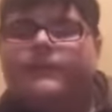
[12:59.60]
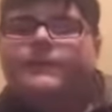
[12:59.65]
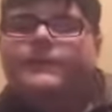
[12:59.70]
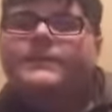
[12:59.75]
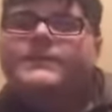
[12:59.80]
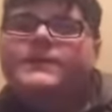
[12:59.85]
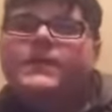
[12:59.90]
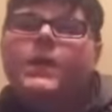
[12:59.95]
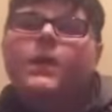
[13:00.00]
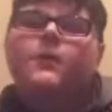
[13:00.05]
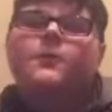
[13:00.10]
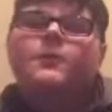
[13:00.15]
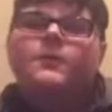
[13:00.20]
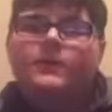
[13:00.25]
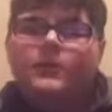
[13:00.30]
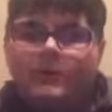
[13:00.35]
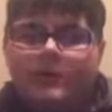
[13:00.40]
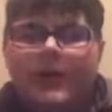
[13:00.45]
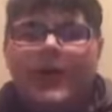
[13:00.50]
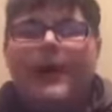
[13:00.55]
So,
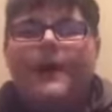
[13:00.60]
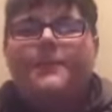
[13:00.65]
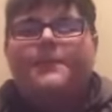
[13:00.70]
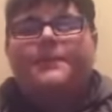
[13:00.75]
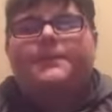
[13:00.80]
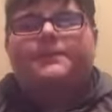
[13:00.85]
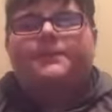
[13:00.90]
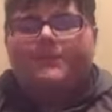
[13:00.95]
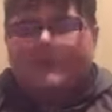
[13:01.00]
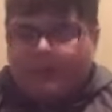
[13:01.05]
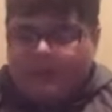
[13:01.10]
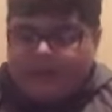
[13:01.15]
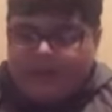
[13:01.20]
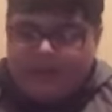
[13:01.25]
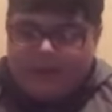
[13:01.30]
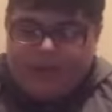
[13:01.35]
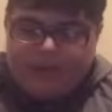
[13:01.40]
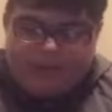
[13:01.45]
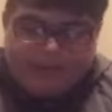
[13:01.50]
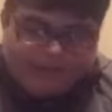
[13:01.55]
yeah.
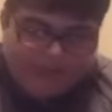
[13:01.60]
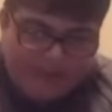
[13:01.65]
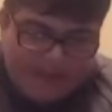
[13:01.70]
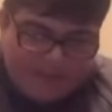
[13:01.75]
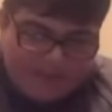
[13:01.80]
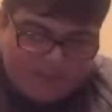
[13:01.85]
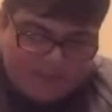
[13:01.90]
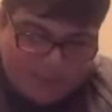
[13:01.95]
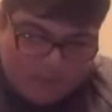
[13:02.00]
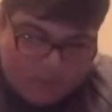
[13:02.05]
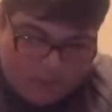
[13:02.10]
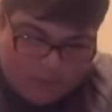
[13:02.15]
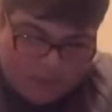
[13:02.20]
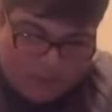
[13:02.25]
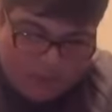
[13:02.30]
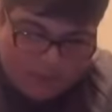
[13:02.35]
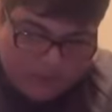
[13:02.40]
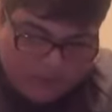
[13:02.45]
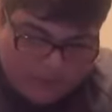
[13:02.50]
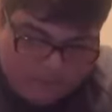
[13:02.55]
Let's move on
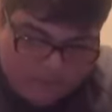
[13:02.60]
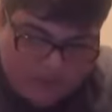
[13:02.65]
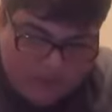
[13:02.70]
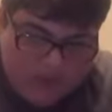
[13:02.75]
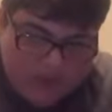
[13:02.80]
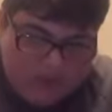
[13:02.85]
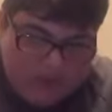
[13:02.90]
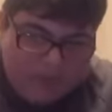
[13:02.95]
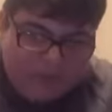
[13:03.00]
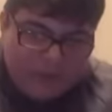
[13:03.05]
to